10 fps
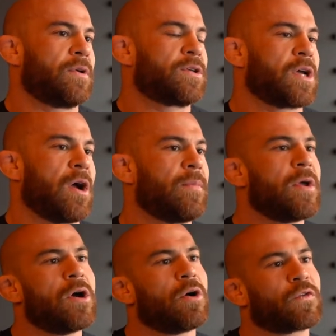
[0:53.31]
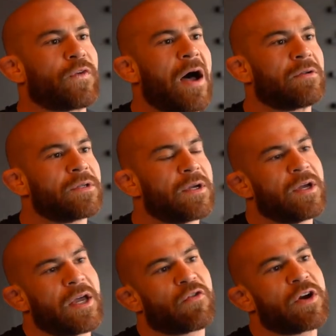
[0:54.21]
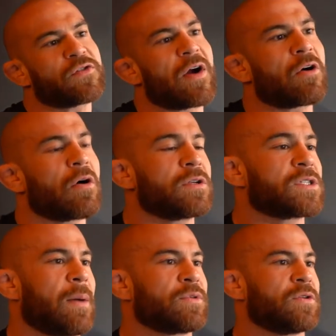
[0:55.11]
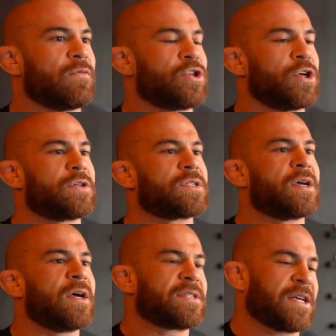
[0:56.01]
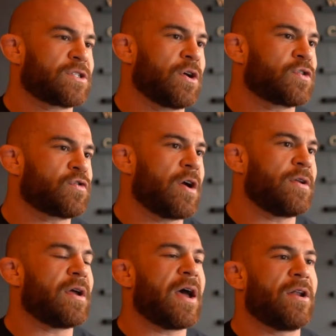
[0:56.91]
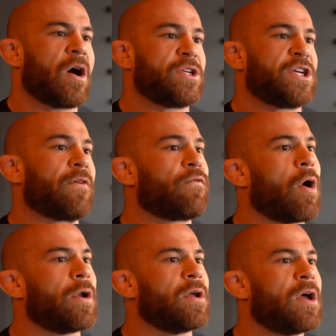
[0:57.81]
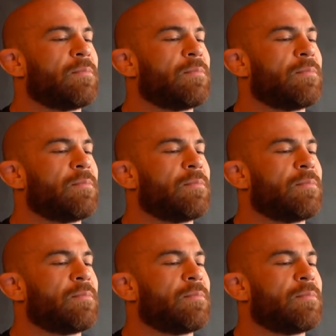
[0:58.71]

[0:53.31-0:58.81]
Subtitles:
So it was found increasing alcohol consumption reduced testosterone and IGF-1